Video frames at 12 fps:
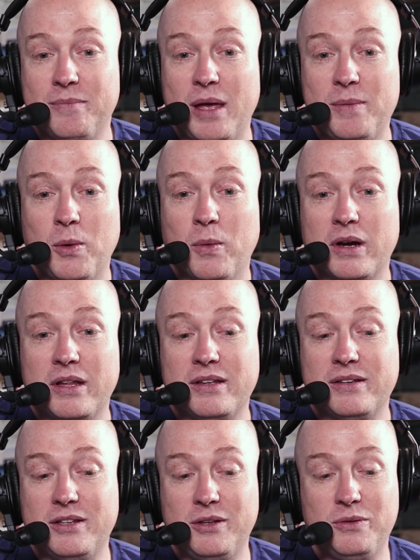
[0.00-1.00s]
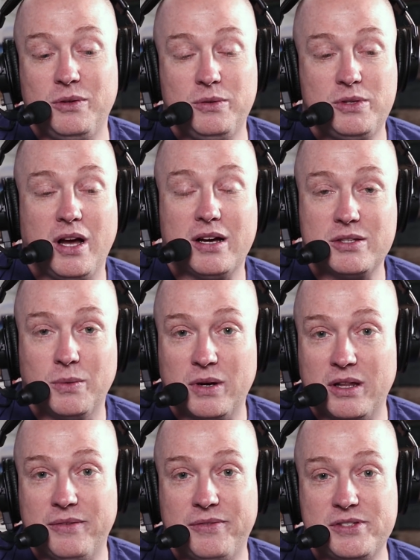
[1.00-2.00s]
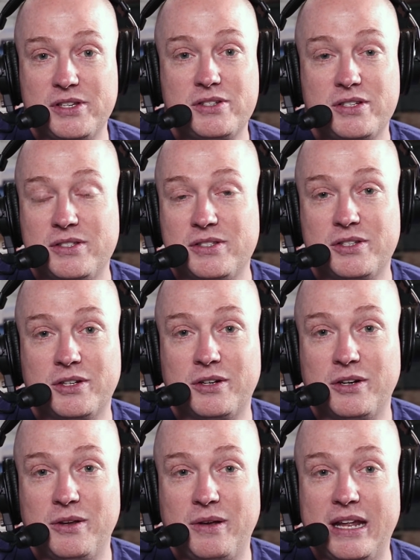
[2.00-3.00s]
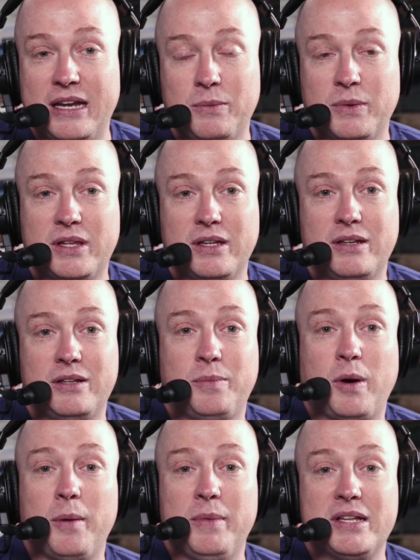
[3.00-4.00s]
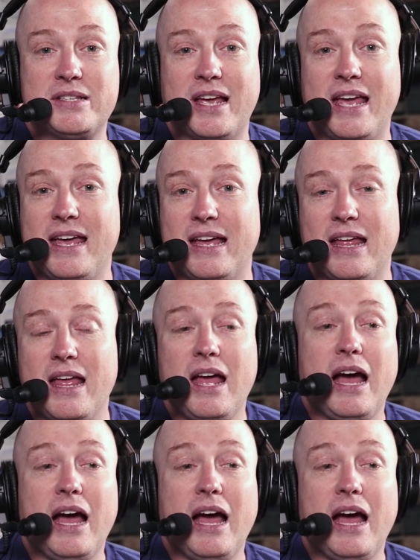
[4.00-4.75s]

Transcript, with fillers: Maybe one of the you, you talk to one of the physicians or you get in with the department and say, hey,